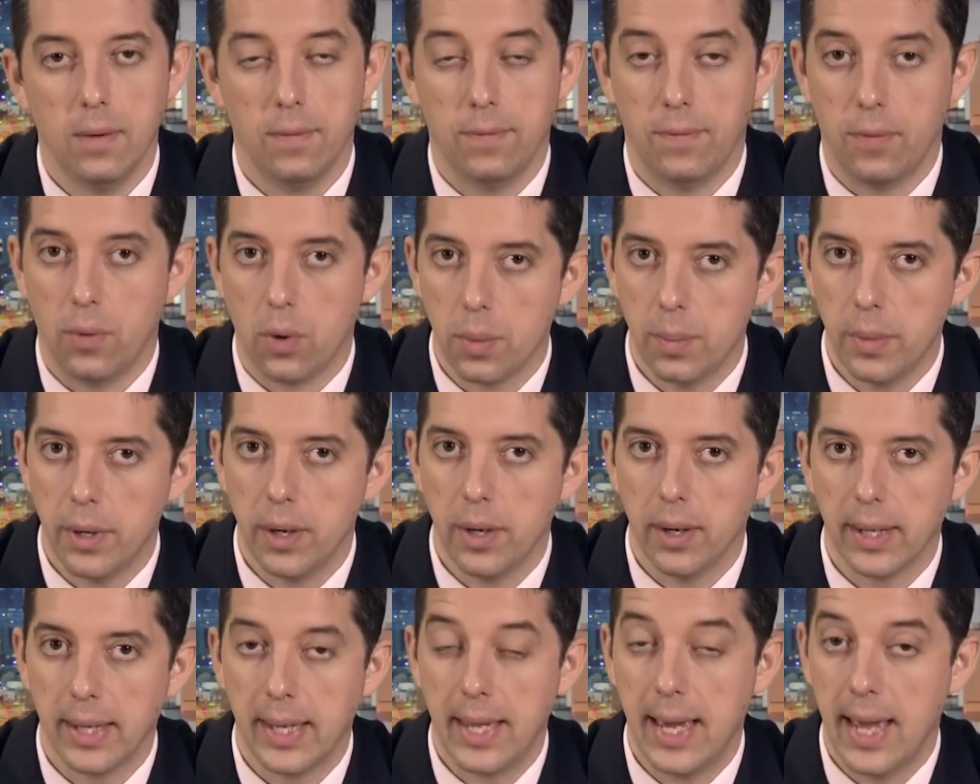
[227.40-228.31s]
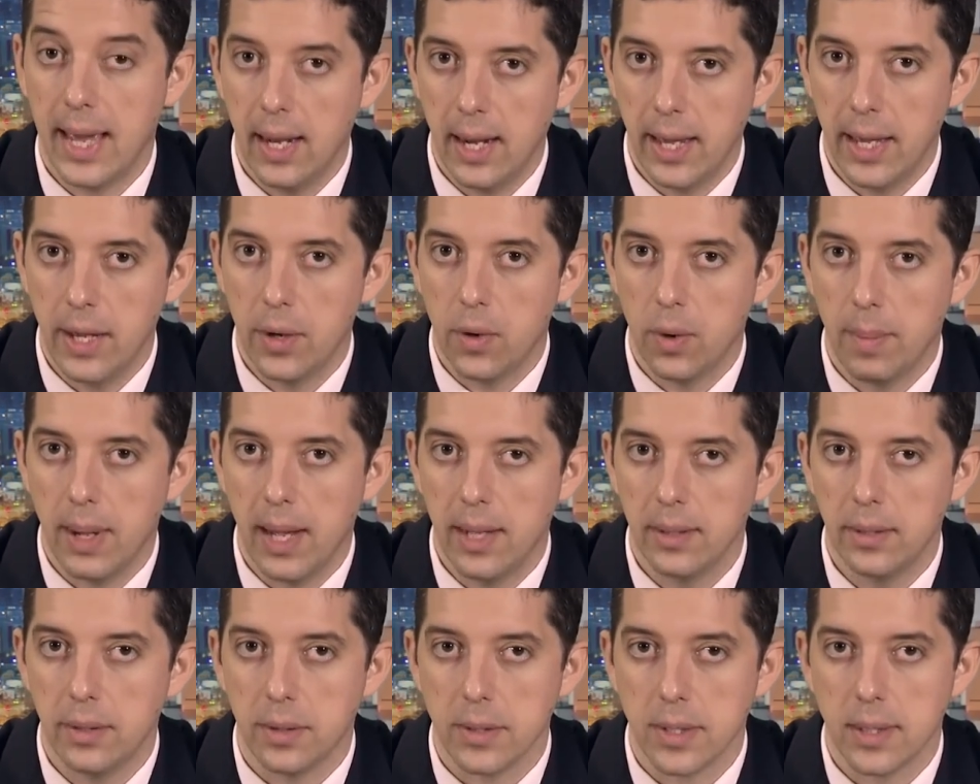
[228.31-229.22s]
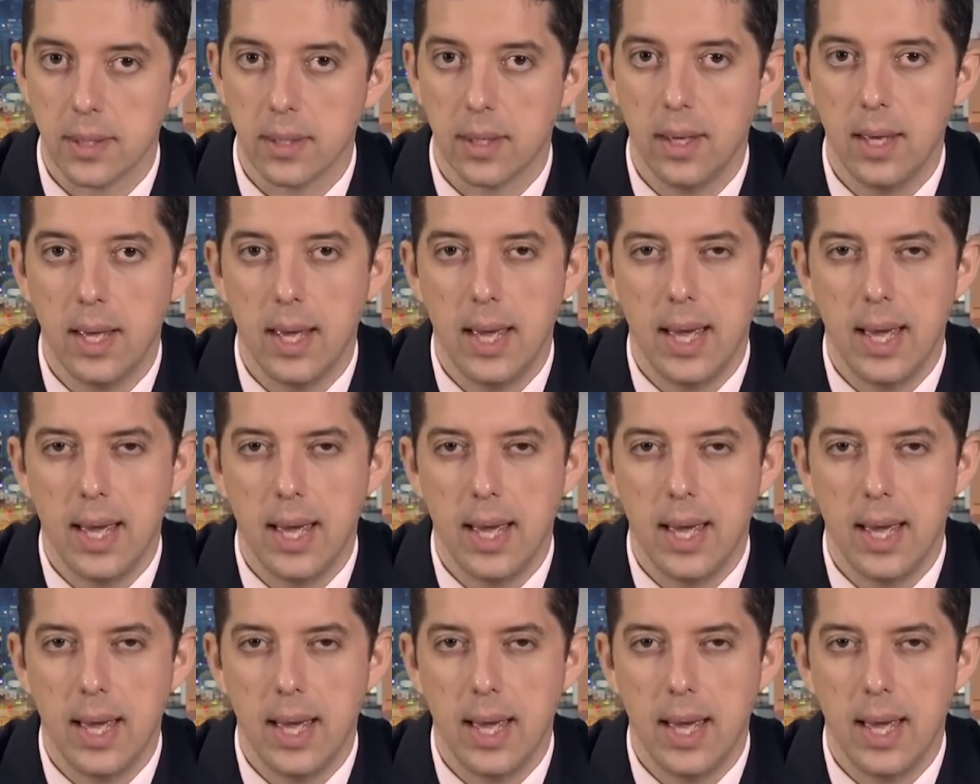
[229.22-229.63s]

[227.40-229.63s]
former KLA commanders,